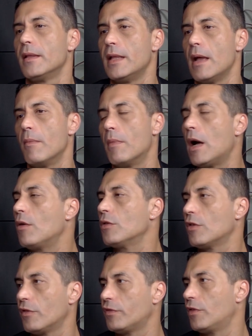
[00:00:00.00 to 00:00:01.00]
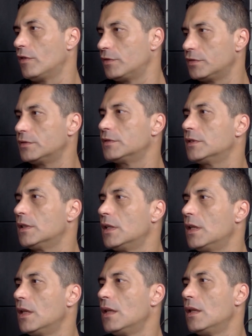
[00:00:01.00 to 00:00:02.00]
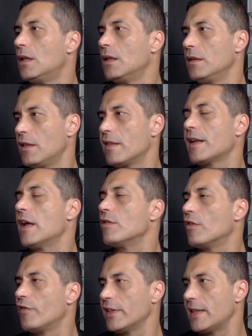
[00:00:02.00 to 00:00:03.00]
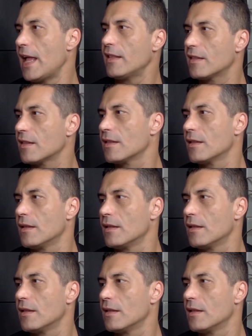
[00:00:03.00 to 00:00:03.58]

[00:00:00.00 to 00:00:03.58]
the amount of this kind of attacks.